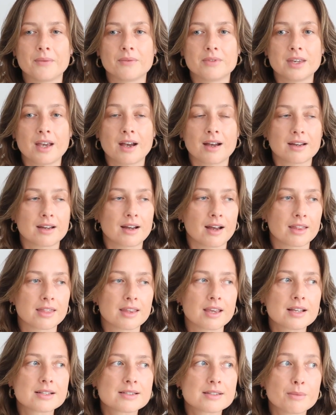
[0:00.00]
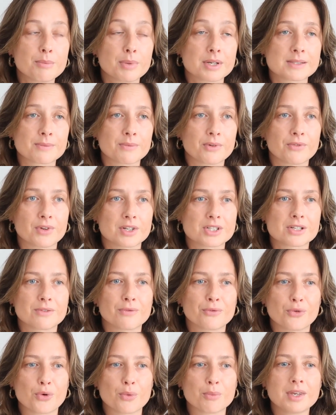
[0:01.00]
yeah, I think it's the best profession
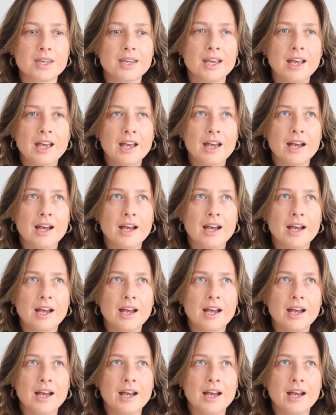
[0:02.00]
for me,